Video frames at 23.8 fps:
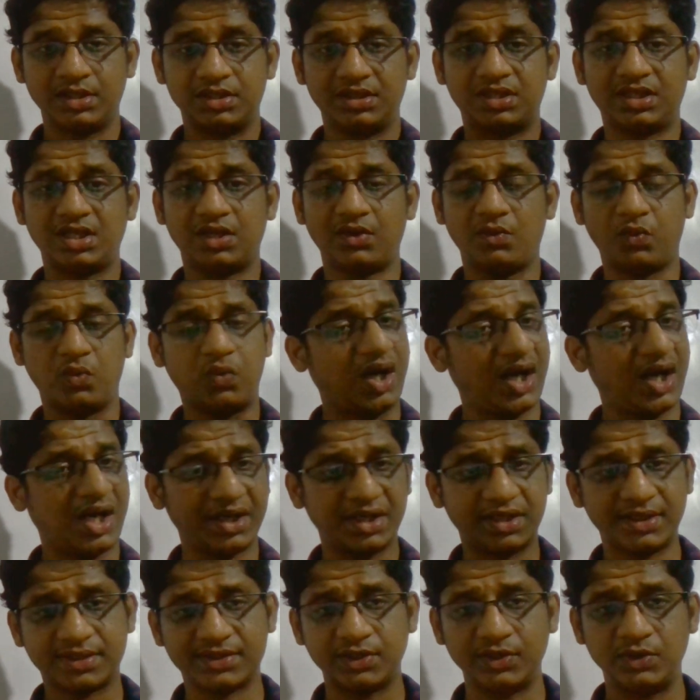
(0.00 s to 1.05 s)
They
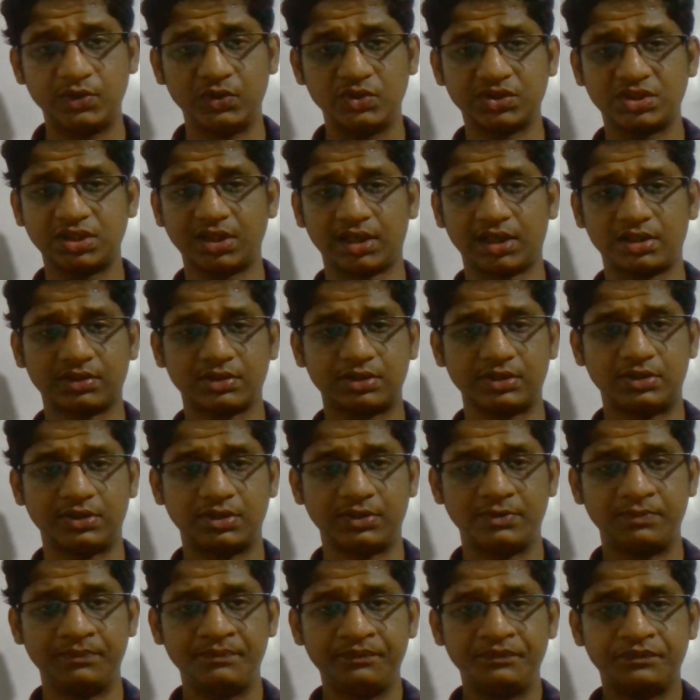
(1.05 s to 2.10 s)
wanted to lose
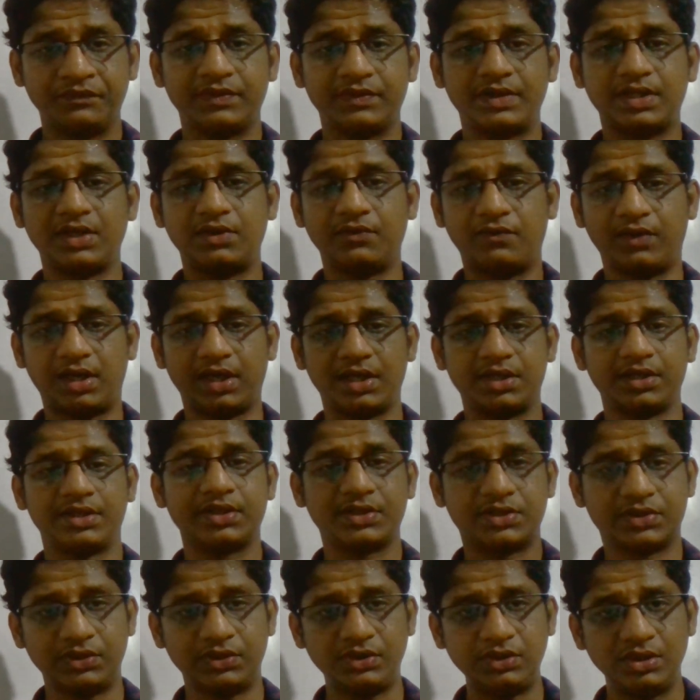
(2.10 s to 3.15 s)
electron. They
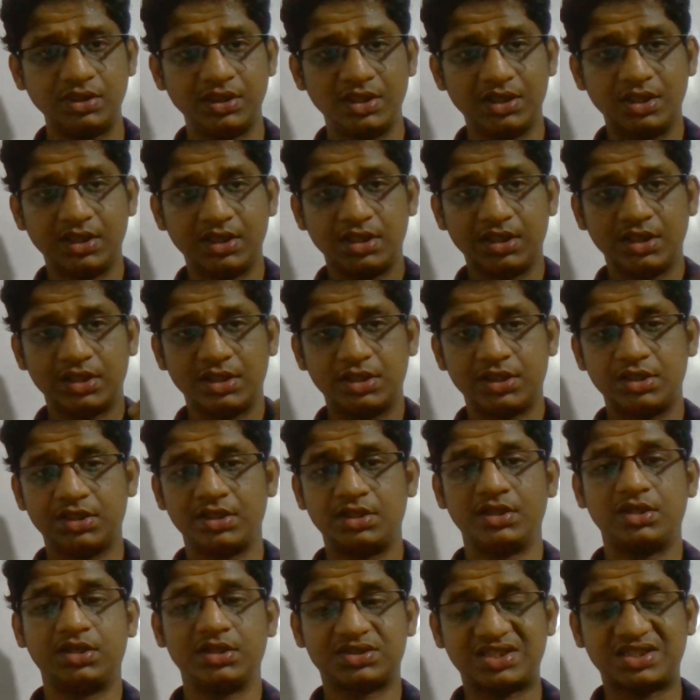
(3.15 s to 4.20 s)
wanted to
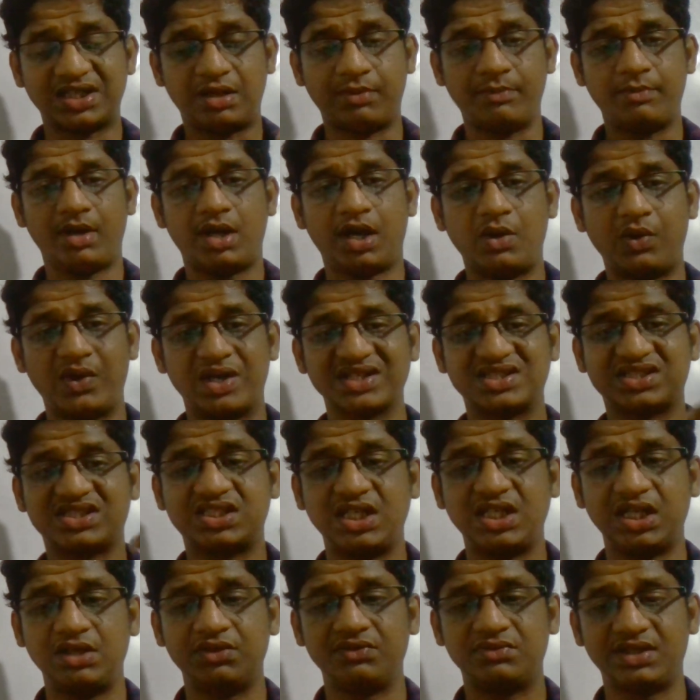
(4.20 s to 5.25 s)
somehow
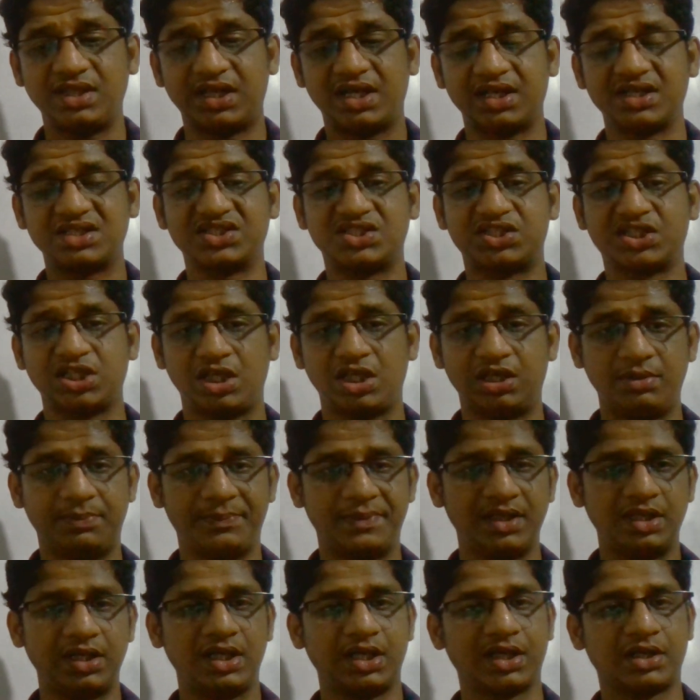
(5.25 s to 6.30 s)
achieve that
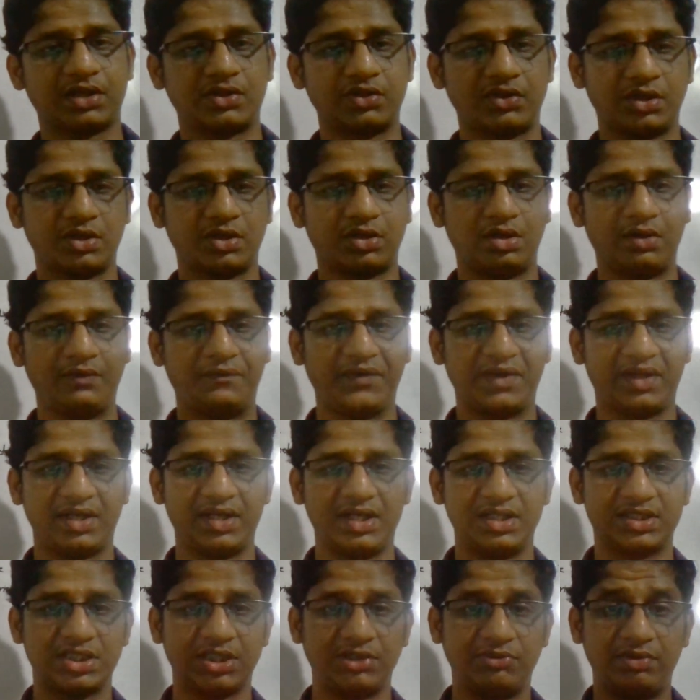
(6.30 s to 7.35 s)
stable electronic
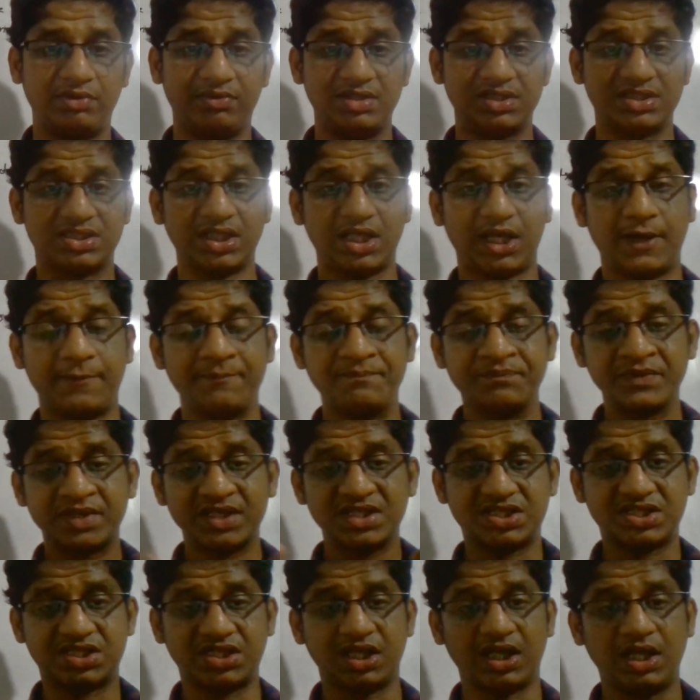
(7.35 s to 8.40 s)
configuration. We will say
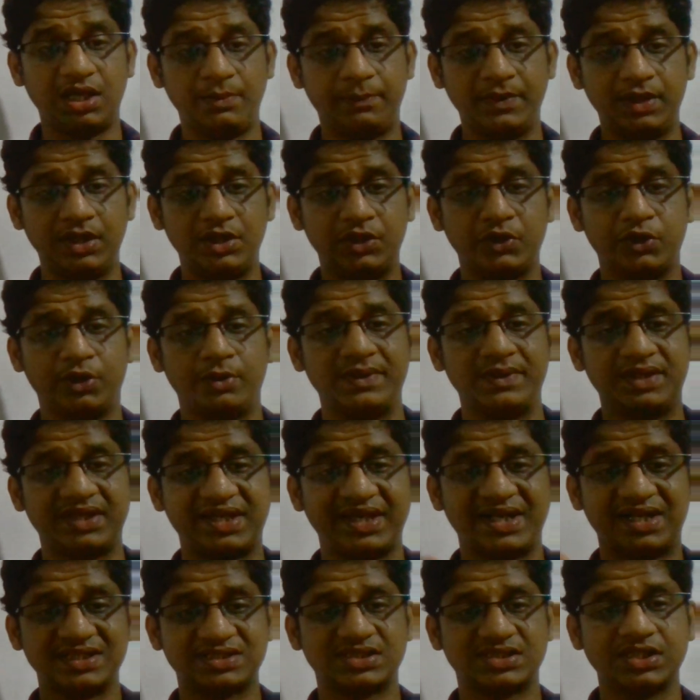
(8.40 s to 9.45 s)
stable noble
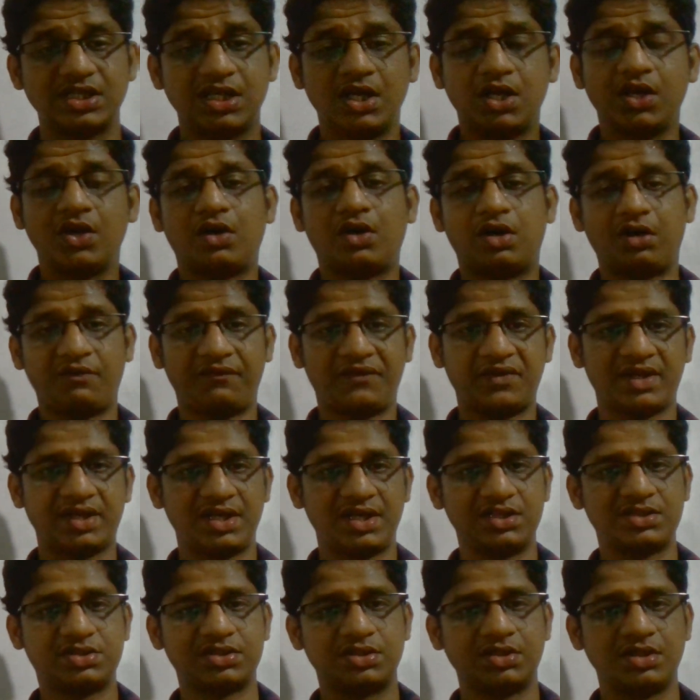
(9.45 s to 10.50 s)
gas
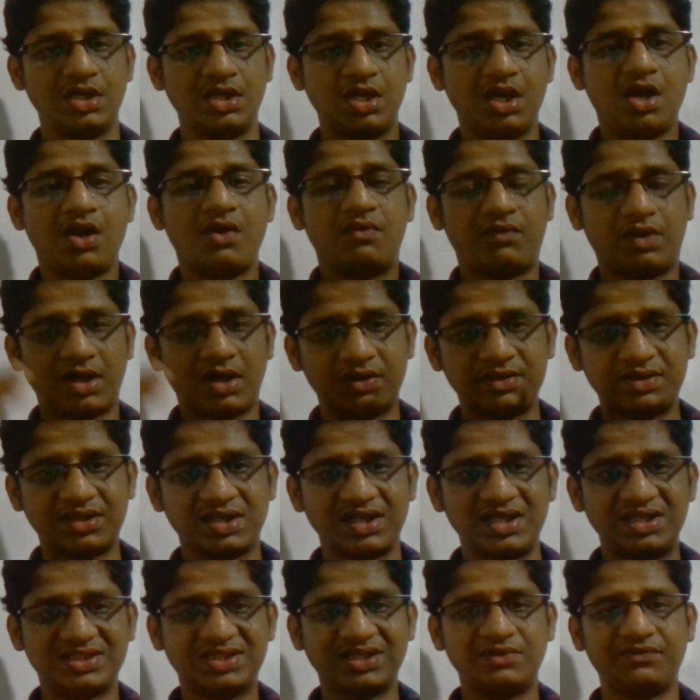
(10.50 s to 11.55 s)
configuration. One of the
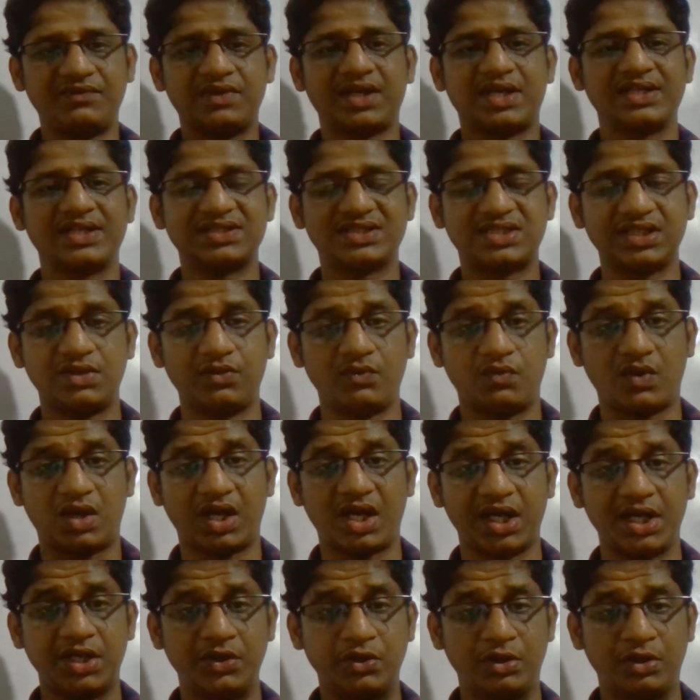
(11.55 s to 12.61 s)
reasons we can say
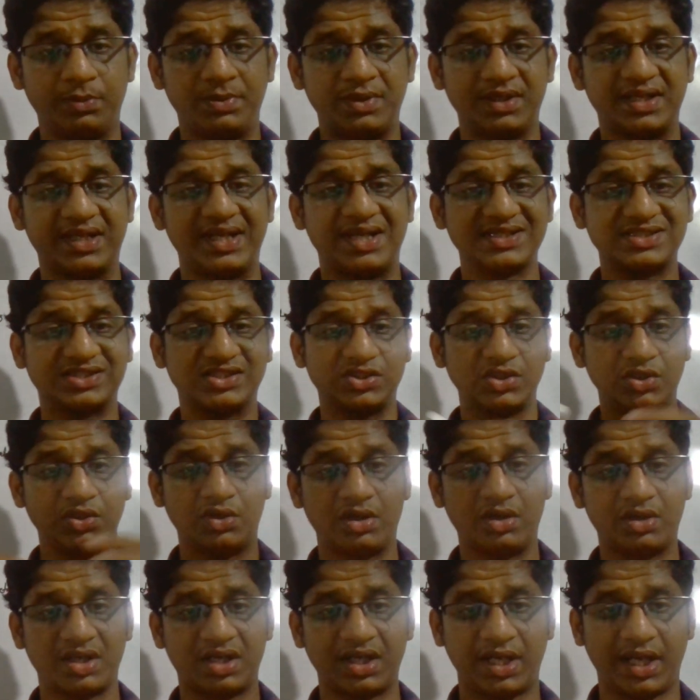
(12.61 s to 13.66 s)
why noble gas do
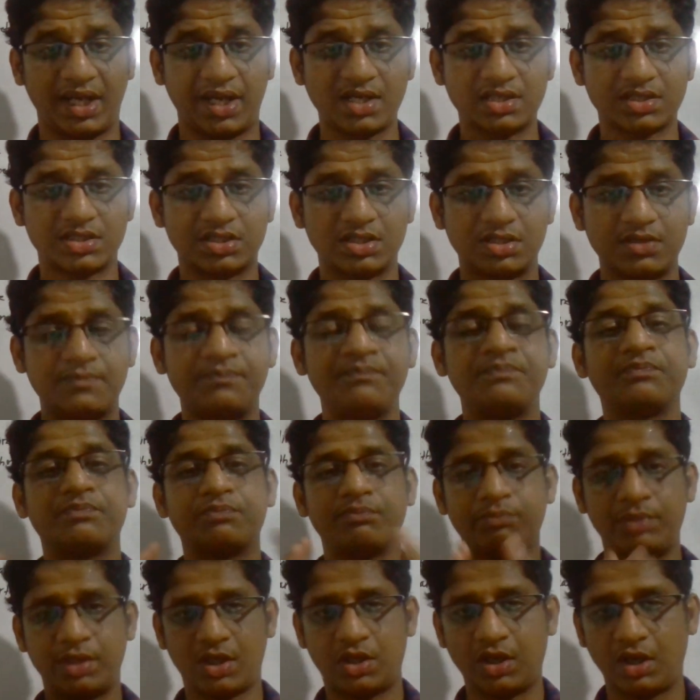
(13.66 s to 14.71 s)
not react,
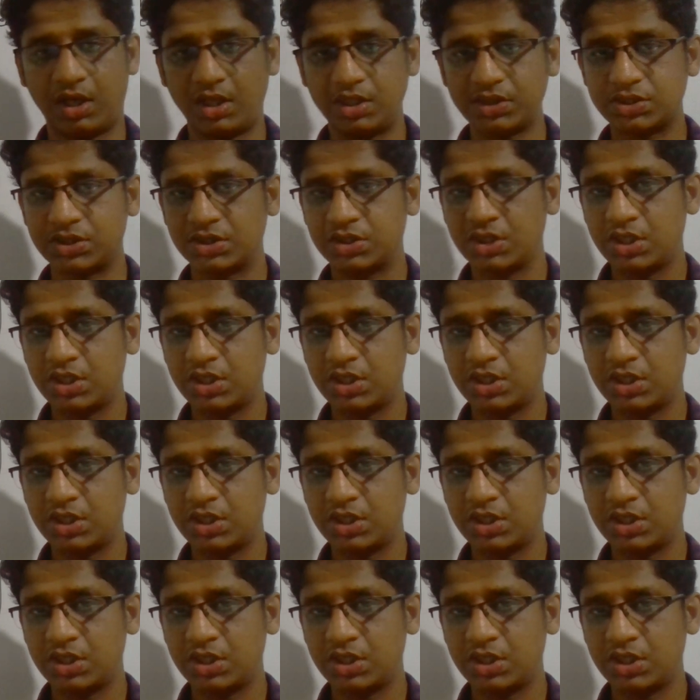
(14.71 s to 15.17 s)
because